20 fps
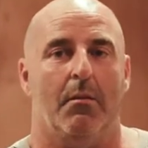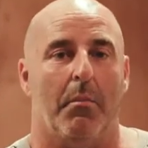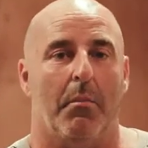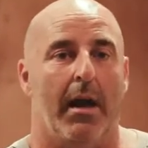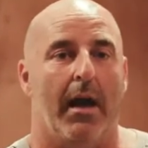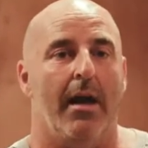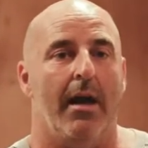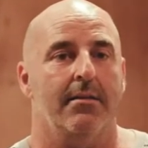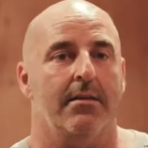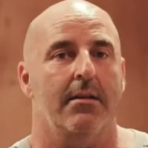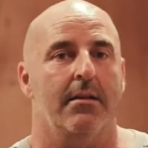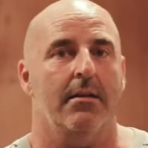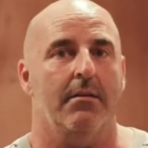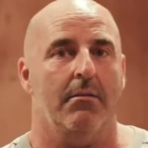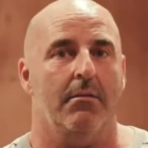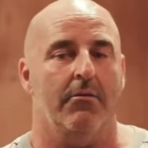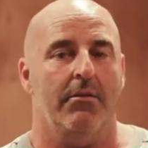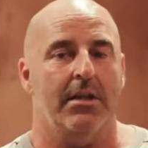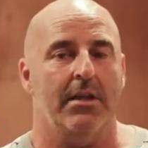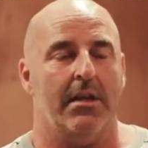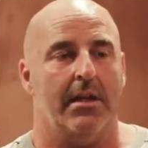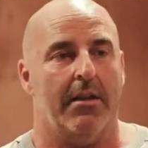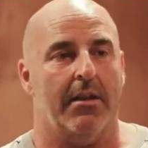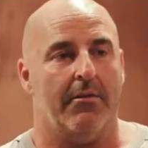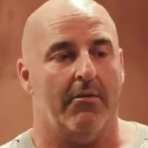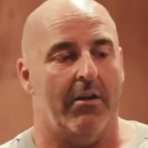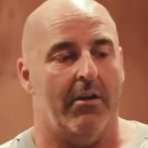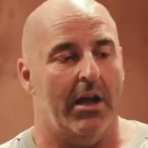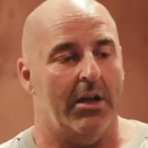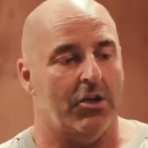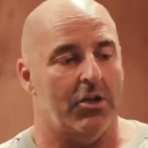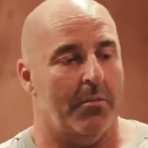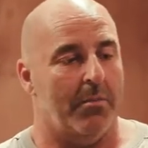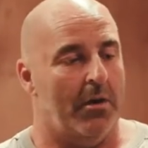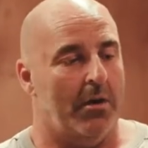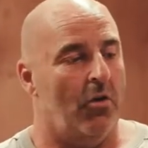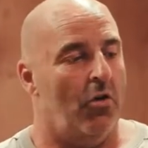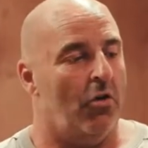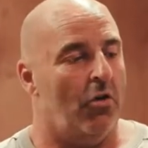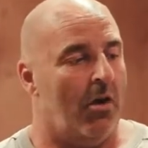and part of the reason I left the relationship,
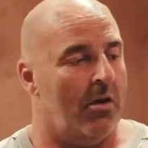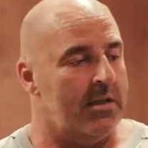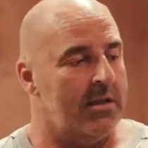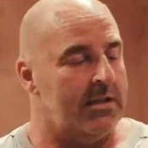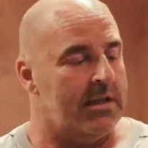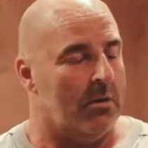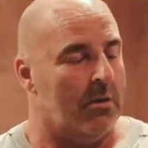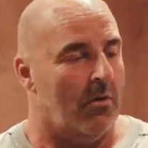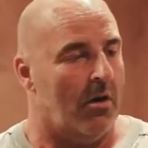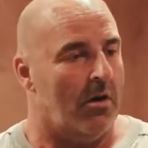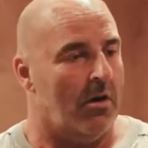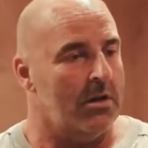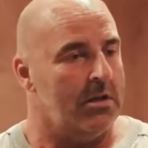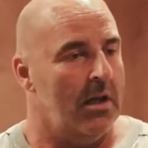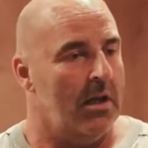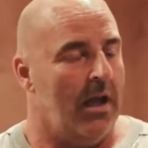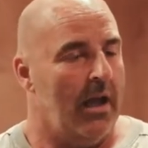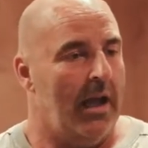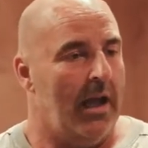in all honesty, was